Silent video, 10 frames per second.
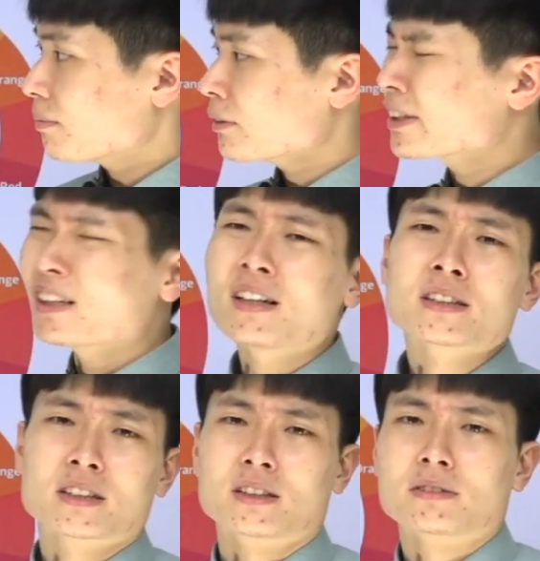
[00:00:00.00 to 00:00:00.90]
I can
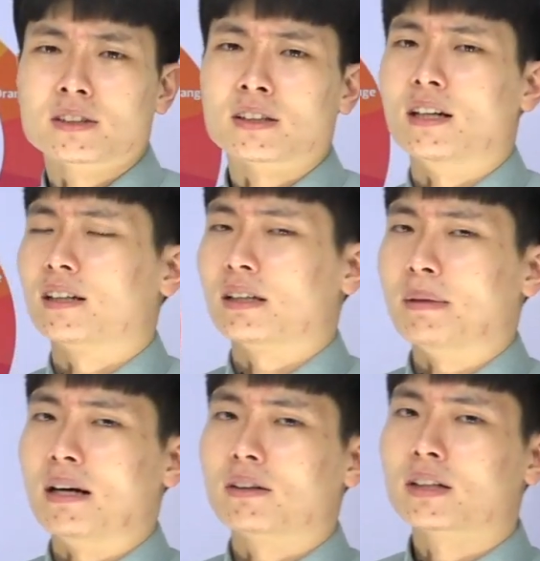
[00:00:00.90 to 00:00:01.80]
also talk
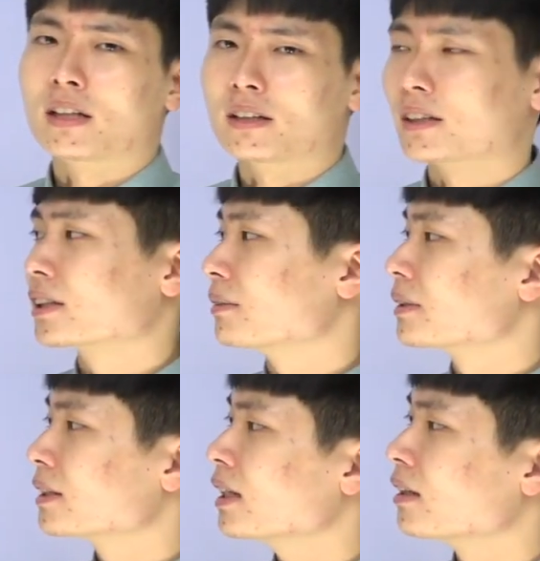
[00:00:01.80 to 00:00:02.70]
about colors
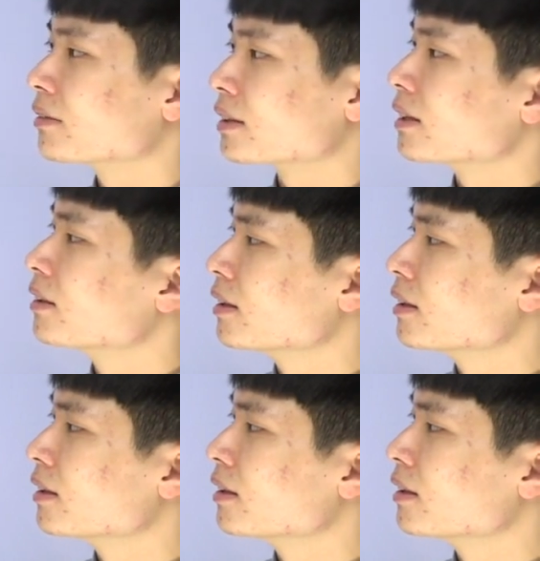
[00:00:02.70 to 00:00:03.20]
themselves.